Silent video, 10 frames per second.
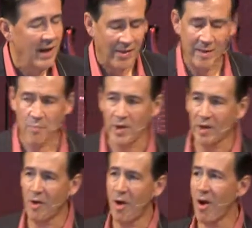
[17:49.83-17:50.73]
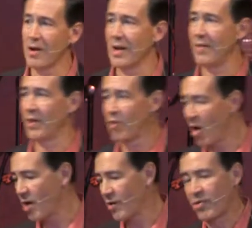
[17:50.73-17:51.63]
They bring a guard in, and the
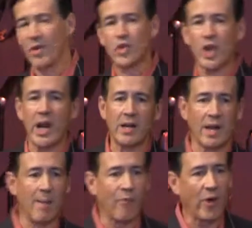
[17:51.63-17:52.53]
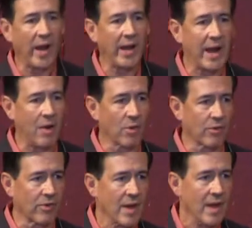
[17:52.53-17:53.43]
guard is chained to him for eight
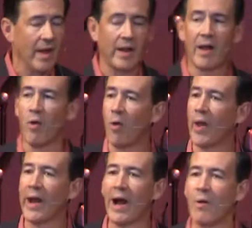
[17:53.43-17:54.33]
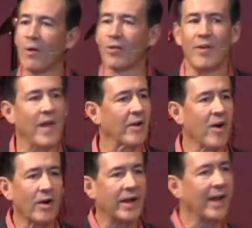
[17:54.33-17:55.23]
hours. And that whole eight hours, that
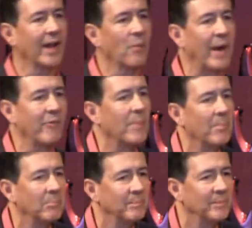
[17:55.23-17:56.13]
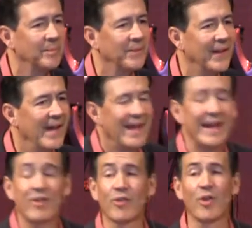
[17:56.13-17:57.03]
guard can't get away from him.
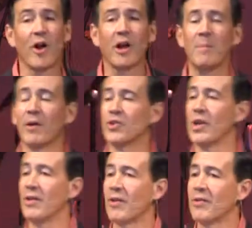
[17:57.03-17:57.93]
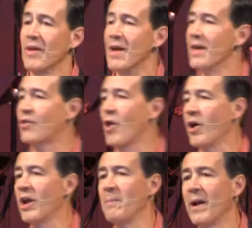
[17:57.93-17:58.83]
He's just talking about Jesus. He's
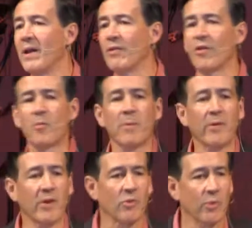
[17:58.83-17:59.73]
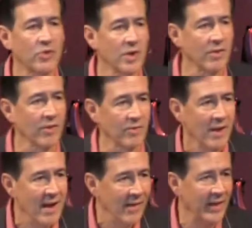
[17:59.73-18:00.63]
talking about his experience with Jesus.
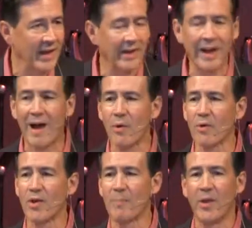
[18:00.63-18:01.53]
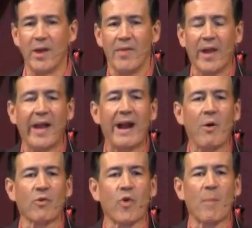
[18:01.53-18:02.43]
The end of the hour is up. The, the eight
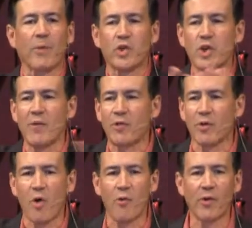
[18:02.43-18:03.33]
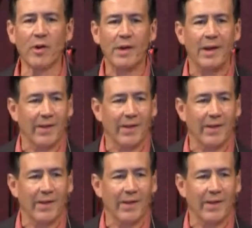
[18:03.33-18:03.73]
hours are up. The shift is over.